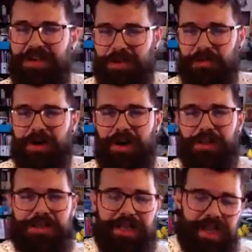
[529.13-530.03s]
We're on
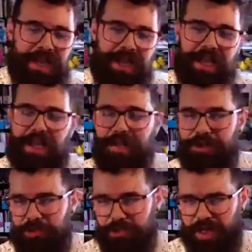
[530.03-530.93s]
this
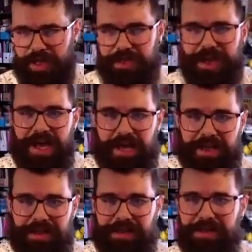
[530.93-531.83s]
land, you and I.
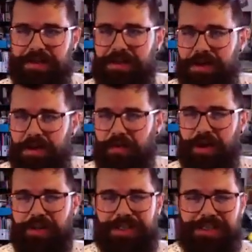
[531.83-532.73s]
We're
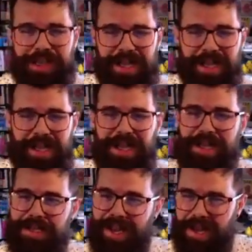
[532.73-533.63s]
on this
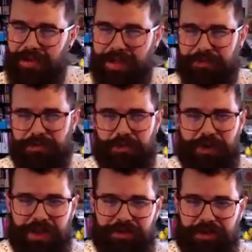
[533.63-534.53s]
land now and
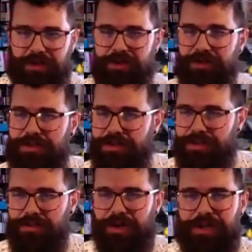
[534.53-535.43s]
forever.
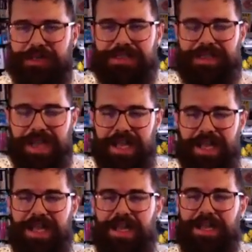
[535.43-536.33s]
We're on this
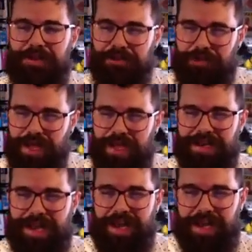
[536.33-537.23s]
land, you
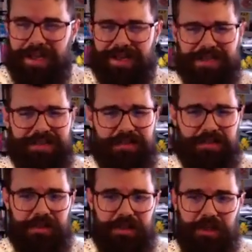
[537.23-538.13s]
and I.
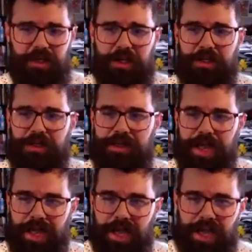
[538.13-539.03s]

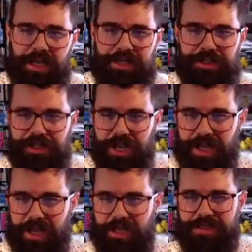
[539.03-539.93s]
Let's
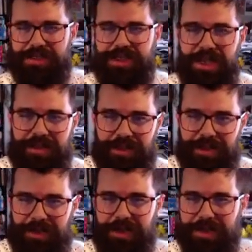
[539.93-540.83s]
share
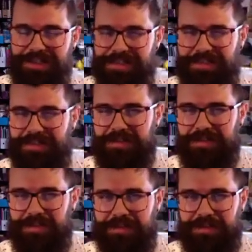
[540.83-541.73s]
together.
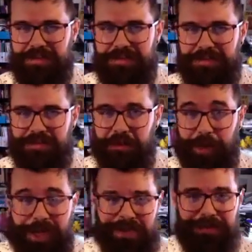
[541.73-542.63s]
Oh my
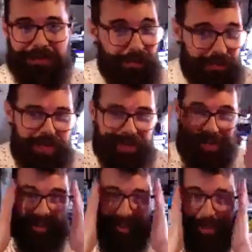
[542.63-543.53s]
gosh, that was so
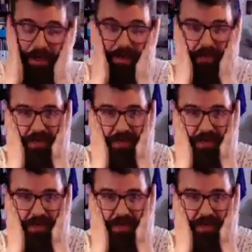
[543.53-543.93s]
amazing. Oh, you